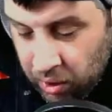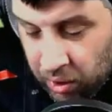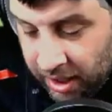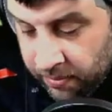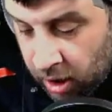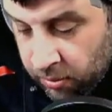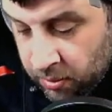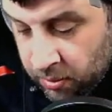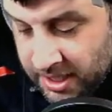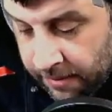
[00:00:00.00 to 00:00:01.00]
at the moment with
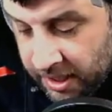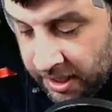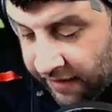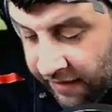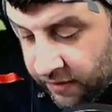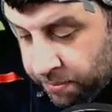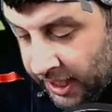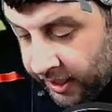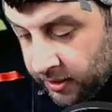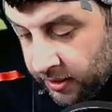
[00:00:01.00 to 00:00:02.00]
10 minutes left to play.
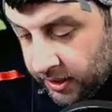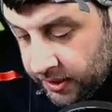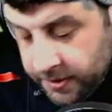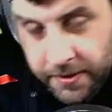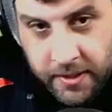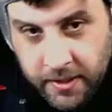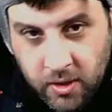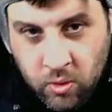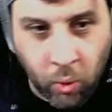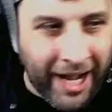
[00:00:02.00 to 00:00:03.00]

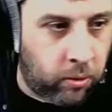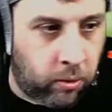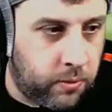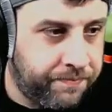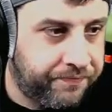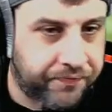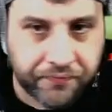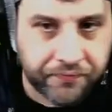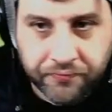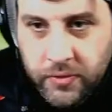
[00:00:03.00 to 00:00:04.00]
Wow.
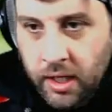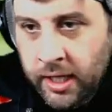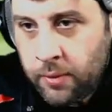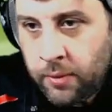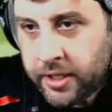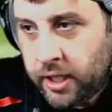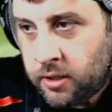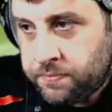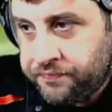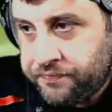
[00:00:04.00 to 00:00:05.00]
There we go.
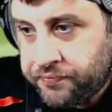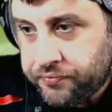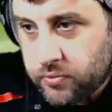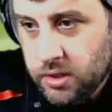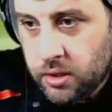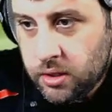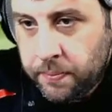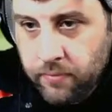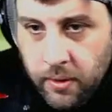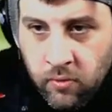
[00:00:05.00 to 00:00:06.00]

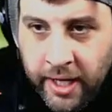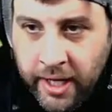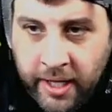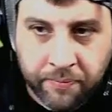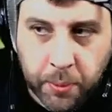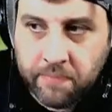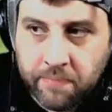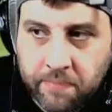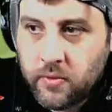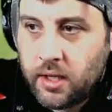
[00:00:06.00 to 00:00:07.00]
Right then.
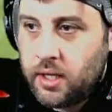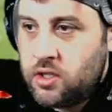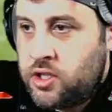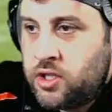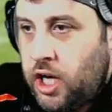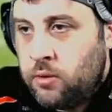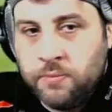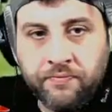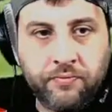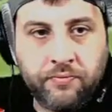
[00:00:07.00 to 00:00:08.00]
So,
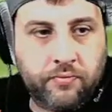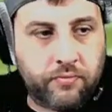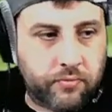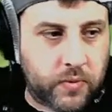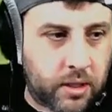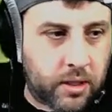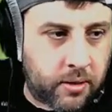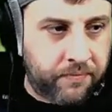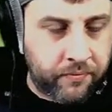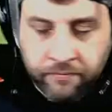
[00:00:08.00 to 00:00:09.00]

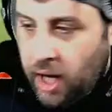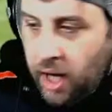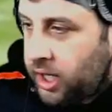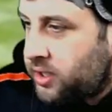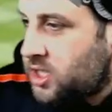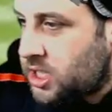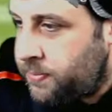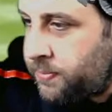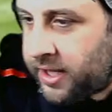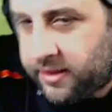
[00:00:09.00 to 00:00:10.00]
Marcus
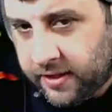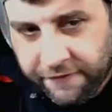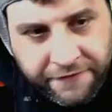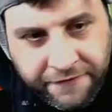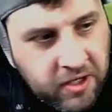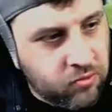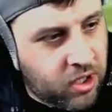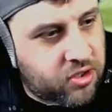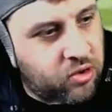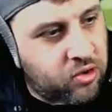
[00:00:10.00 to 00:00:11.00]
Smith, Finn
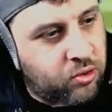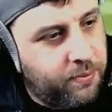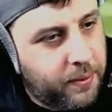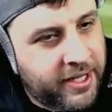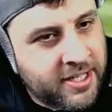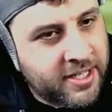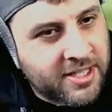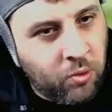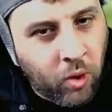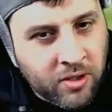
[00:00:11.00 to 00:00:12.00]
Russell is the
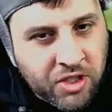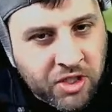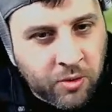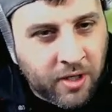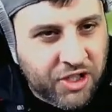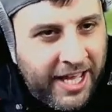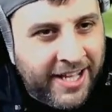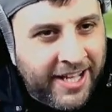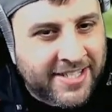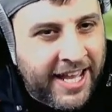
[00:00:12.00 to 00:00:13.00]
ones to watch, the
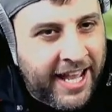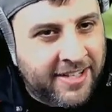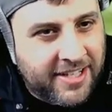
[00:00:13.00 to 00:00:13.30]
head-to-head